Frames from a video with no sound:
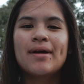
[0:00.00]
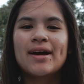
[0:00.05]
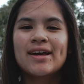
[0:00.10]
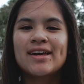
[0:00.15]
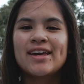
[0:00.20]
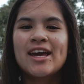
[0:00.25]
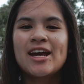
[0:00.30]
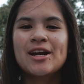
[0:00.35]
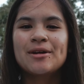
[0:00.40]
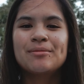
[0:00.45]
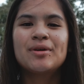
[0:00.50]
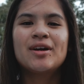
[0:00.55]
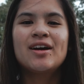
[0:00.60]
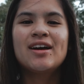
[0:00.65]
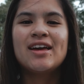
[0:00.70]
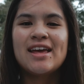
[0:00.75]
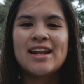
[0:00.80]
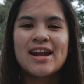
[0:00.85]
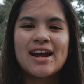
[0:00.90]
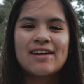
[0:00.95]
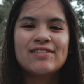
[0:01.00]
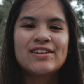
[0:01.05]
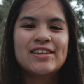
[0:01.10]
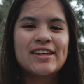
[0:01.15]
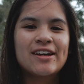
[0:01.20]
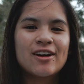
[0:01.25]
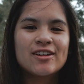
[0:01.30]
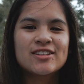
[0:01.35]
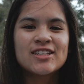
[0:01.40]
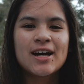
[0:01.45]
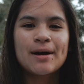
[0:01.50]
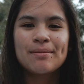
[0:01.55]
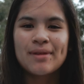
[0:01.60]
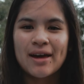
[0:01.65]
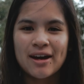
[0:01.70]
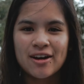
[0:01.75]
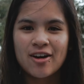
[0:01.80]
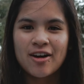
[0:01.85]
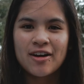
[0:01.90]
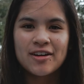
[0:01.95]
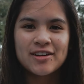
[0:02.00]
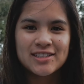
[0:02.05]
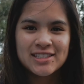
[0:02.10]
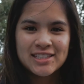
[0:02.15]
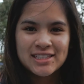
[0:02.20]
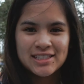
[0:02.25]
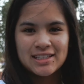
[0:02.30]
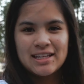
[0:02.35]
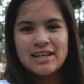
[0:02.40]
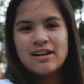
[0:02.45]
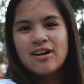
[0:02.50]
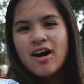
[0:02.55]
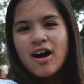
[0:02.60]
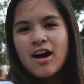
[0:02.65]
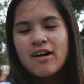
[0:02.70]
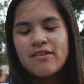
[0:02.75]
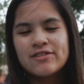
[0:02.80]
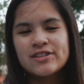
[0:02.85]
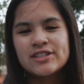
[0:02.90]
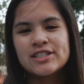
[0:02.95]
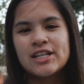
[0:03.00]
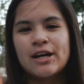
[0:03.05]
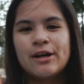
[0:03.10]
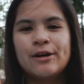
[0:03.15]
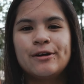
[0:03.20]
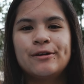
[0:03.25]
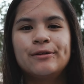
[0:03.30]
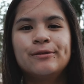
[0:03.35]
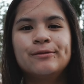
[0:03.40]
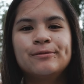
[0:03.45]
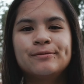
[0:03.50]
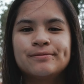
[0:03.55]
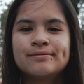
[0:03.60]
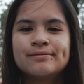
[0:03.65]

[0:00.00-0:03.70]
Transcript: my camera and everything on top of that cart slid off, so